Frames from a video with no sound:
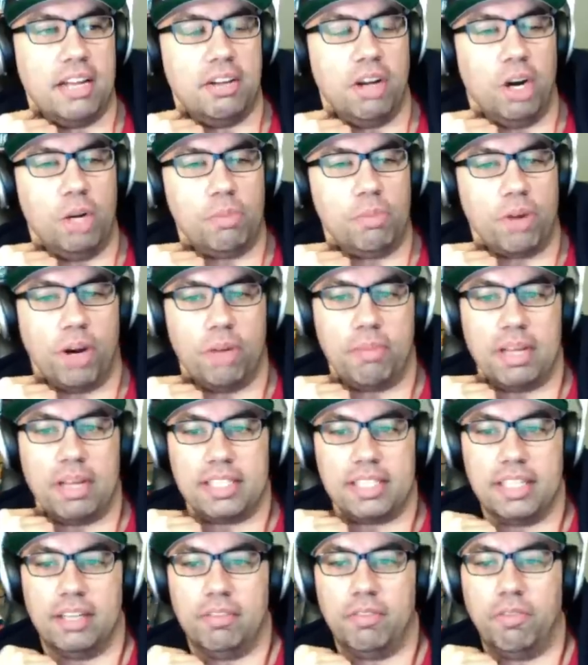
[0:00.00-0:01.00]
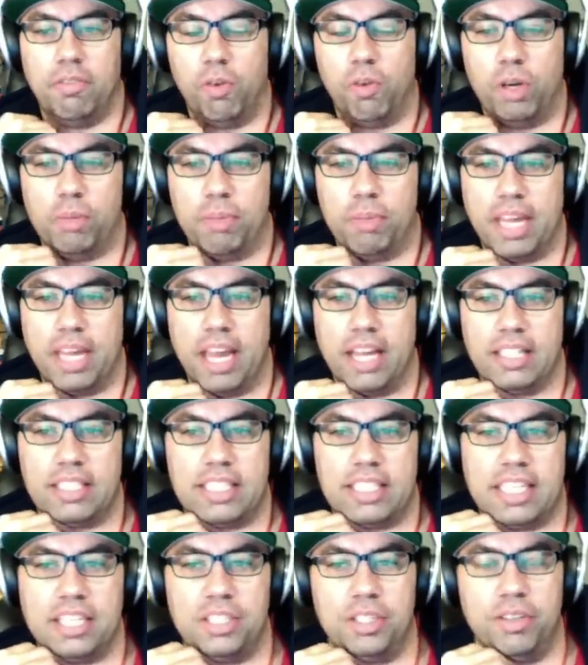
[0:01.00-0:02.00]
Omar and myself will be at
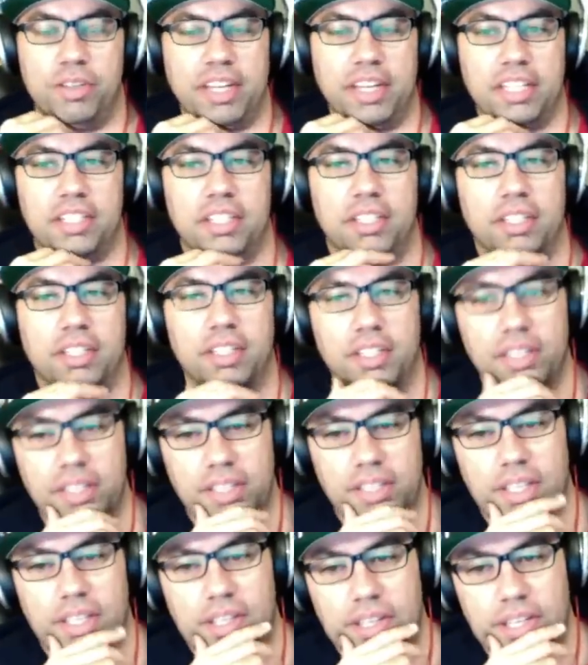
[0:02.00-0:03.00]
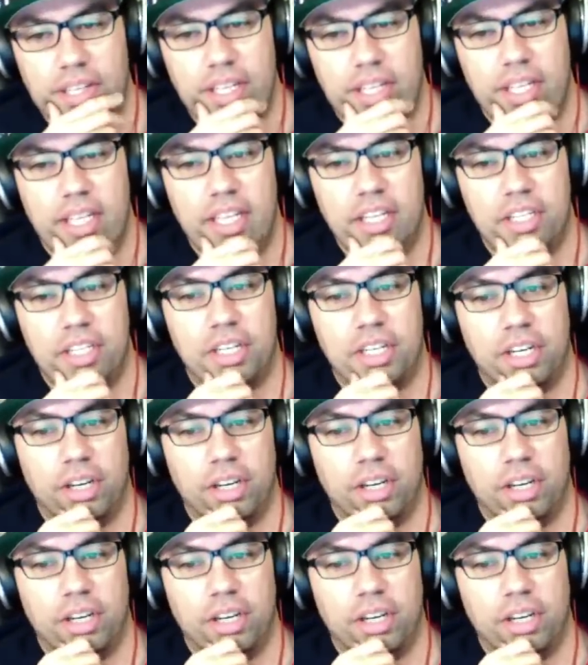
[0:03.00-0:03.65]
C2E2. Yep. Dave year. and